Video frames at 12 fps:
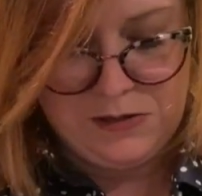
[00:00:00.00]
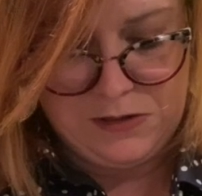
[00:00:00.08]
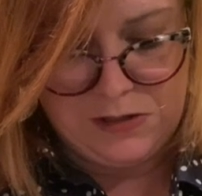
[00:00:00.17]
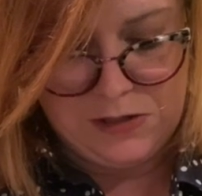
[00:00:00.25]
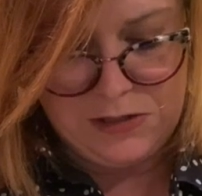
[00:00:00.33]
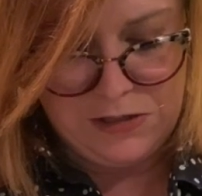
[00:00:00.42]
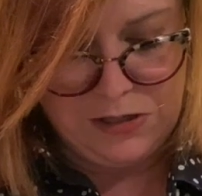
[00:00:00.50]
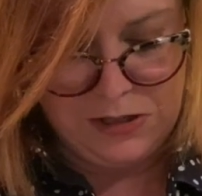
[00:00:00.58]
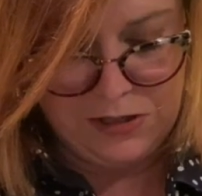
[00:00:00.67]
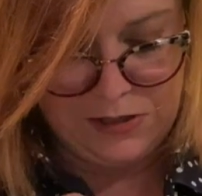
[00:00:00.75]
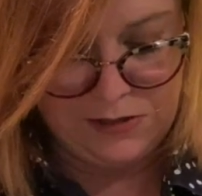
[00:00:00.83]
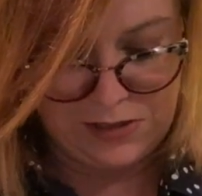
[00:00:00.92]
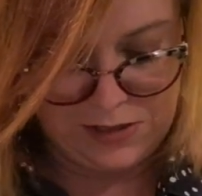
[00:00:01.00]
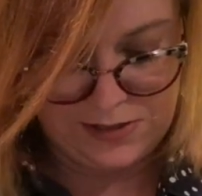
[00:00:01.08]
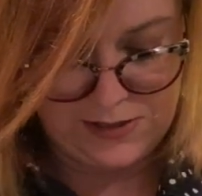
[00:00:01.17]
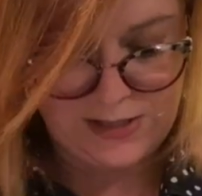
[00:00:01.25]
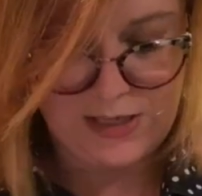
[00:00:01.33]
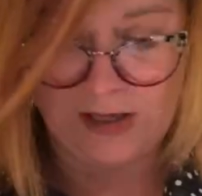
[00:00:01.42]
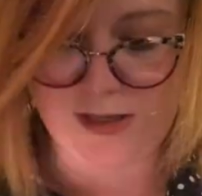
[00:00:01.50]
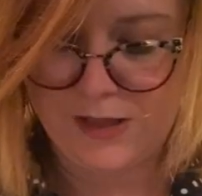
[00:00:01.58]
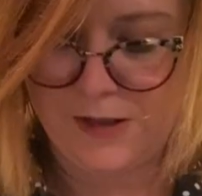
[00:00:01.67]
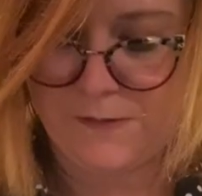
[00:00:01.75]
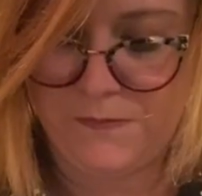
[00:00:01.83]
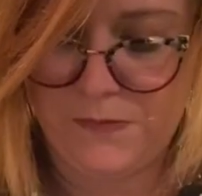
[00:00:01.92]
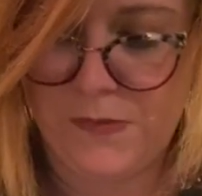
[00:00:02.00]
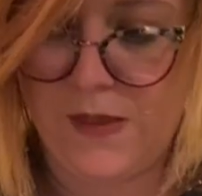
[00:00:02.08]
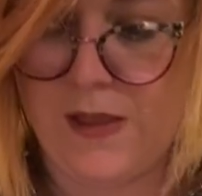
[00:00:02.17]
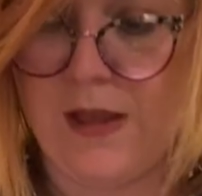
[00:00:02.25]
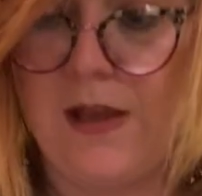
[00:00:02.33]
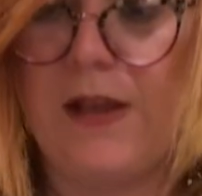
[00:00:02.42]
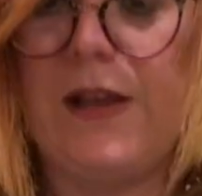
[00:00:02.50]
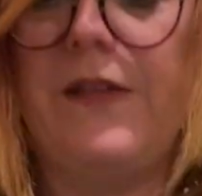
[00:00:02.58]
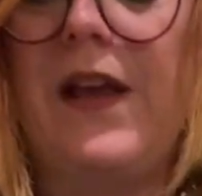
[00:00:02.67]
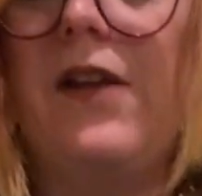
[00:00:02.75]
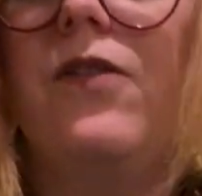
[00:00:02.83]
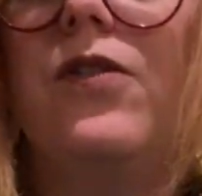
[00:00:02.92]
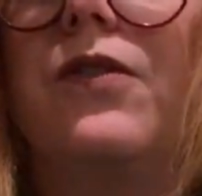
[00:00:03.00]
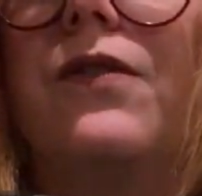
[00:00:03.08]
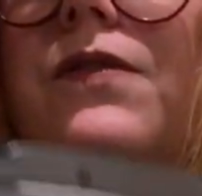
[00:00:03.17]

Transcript: Okay, and that is sitting in that groove.